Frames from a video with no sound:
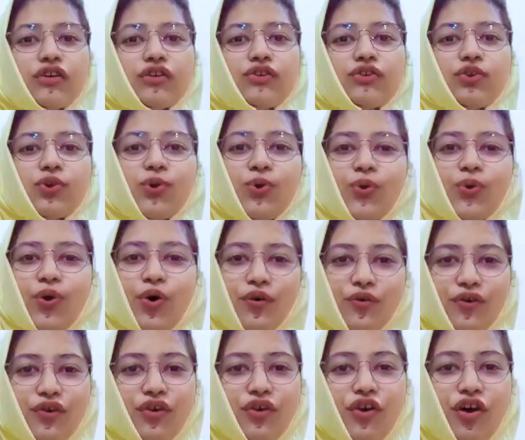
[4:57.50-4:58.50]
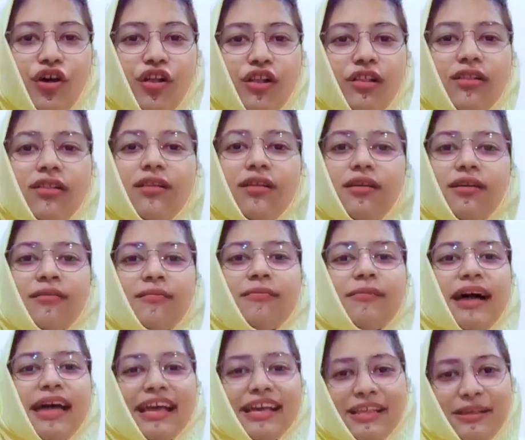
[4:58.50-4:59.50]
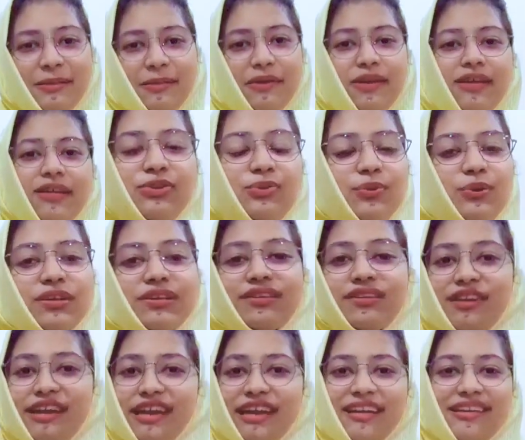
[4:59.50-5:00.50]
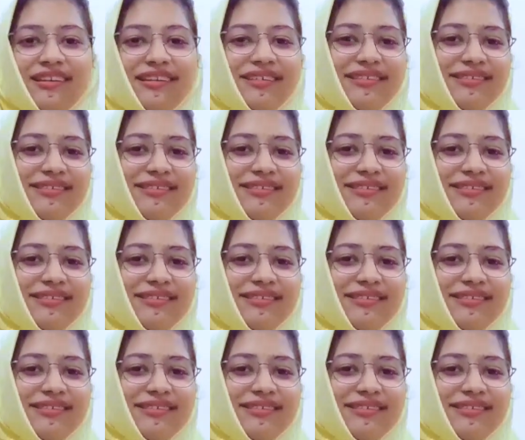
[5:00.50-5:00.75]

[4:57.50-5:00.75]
So overall, my experience was great.